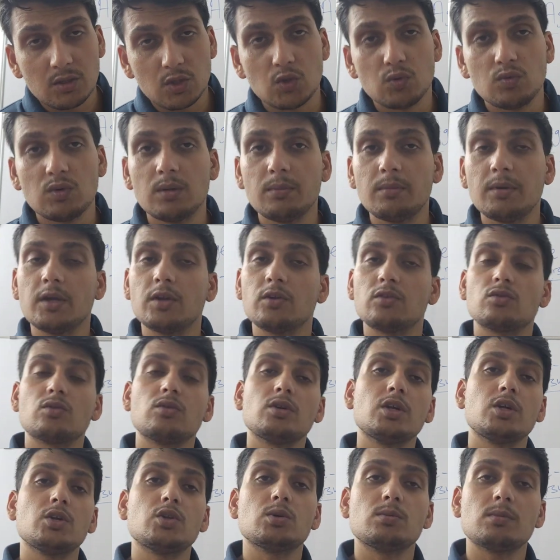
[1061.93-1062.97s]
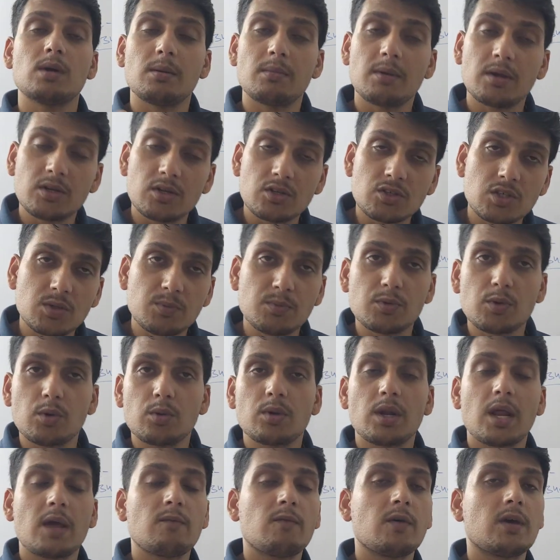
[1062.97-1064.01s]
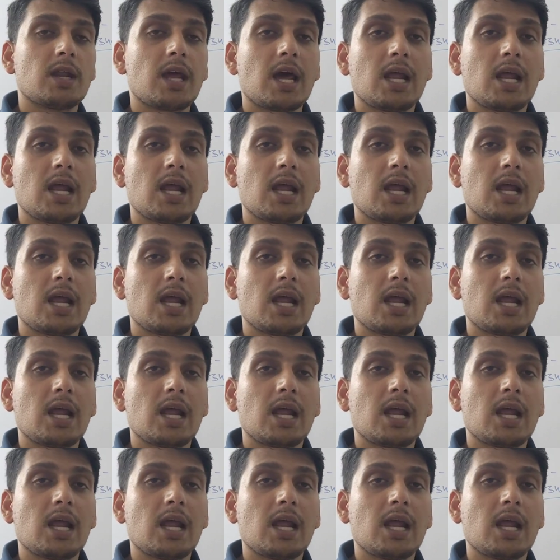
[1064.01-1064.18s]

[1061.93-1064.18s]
you will be enrolling to my mentorship program where